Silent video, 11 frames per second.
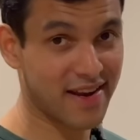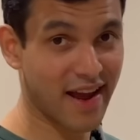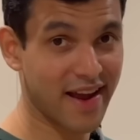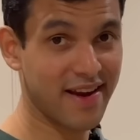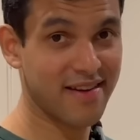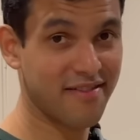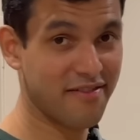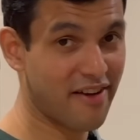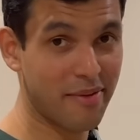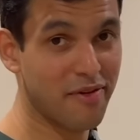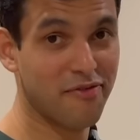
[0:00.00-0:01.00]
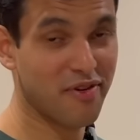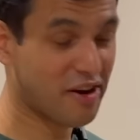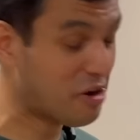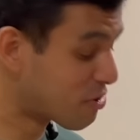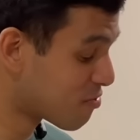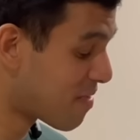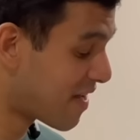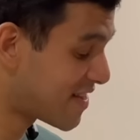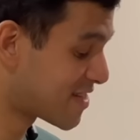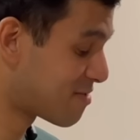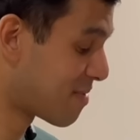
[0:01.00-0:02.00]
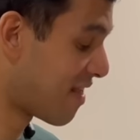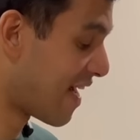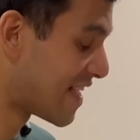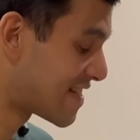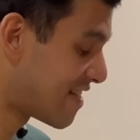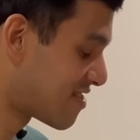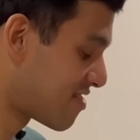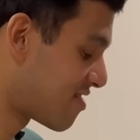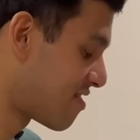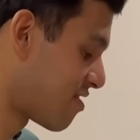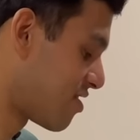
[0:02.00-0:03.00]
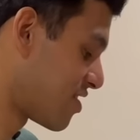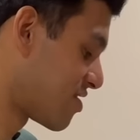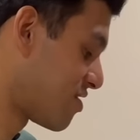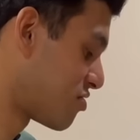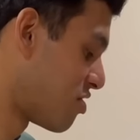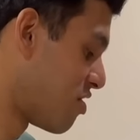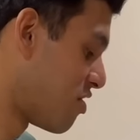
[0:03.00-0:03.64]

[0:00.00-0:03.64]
night, right before I go to bed, this is my last dessert. This is